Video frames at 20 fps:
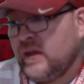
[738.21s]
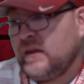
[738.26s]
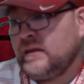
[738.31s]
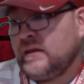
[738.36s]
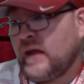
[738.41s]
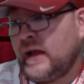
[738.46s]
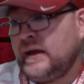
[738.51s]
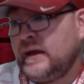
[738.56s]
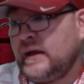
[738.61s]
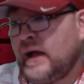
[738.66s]

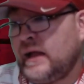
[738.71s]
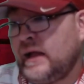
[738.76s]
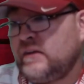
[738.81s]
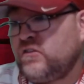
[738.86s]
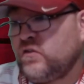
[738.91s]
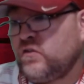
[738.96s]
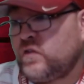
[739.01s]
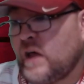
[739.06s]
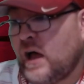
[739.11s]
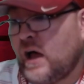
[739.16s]
99,
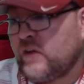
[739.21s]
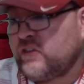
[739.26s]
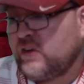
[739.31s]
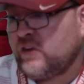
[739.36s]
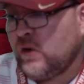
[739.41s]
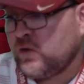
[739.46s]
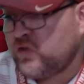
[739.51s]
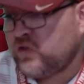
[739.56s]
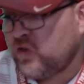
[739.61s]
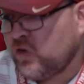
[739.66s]

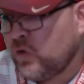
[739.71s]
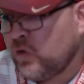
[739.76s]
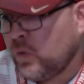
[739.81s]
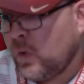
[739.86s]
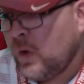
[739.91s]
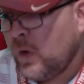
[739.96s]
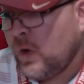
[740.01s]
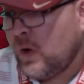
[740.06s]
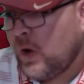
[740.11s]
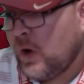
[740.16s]
2000, 02,
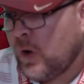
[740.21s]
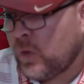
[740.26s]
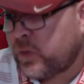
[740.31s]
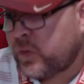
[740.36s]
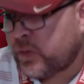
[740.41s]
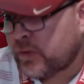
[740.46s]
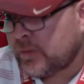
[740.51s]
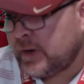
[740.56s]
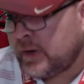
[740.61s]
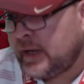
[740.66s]

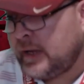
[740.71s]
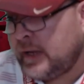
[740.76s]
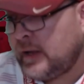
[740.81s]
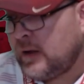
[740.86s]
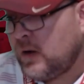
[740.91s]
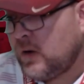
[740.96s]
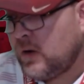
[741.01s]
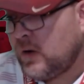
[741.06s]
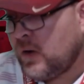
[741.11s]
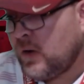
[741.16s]
03,
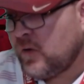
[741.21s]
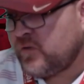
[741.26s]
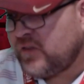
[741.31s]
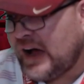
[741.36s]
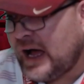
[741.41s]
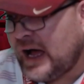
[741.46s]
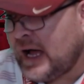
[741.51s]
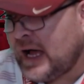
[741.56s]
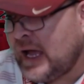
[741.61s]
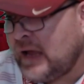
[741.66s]

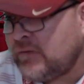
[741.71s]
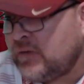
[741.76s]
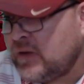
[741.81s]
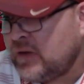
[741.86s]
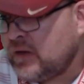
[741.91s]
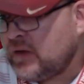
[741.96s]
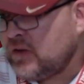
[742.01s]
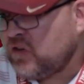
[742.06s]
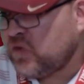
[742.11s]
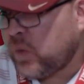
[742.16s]
05,
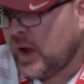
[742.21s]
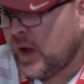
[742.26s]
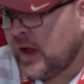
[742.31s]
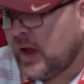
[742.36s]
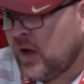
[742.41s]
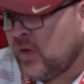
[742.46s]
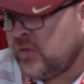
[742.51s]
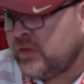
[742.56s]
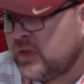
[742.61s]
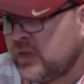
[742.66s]

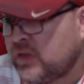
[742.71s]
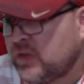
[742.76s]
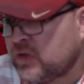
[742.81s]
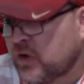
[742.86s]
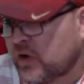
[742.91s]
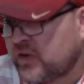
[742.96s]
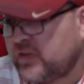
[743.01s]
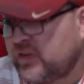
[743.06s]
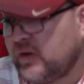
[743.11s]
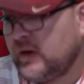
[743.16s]
12,
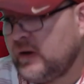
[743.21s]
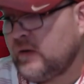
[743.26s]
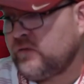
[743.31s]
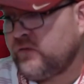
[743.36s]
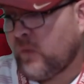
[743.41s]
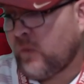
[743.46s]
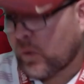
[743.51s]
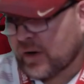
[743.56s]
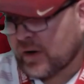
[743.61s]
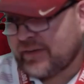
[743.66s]
13, and
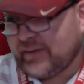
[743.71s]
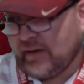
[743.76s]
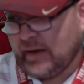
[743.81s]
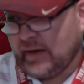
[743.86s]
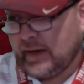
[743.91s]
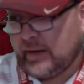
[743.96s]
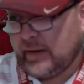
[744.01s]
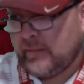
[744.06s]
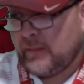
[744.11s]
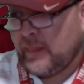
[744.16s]

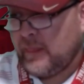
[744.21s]
14.